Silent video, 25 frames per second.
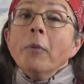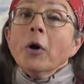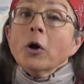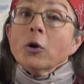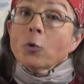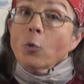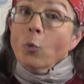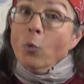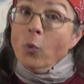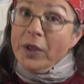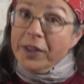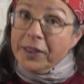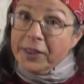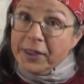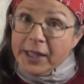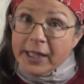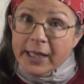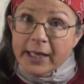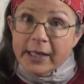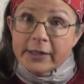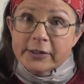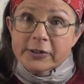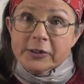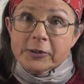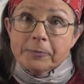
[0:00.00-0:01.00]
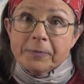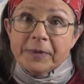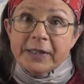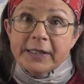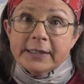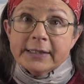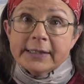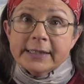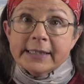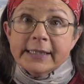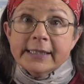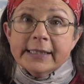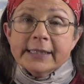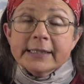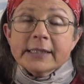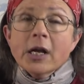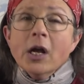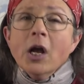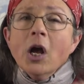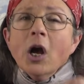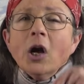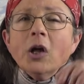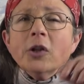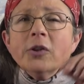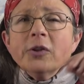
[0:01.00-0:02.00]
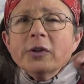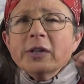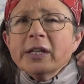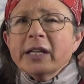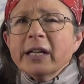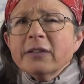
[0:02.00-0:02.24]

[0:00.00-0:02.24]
But within the species, other